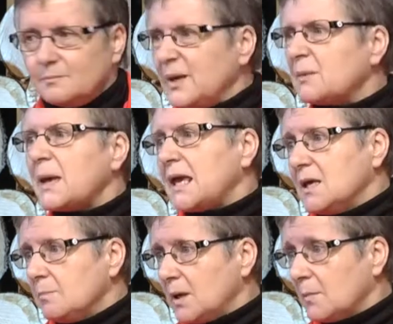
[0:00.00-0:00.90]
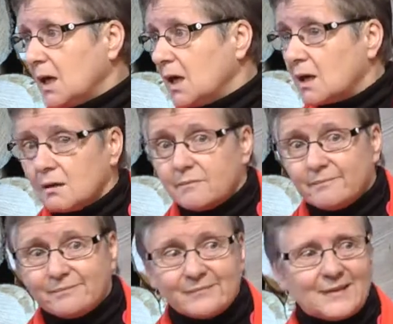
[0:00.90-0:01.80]
pick me, pick me.
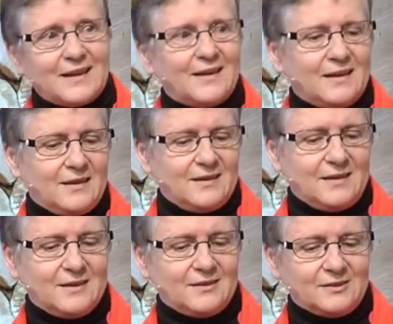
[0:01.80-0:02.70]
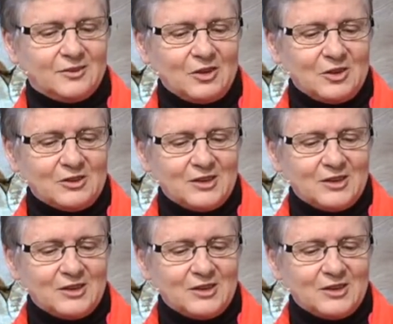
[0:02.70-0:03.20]
And uh,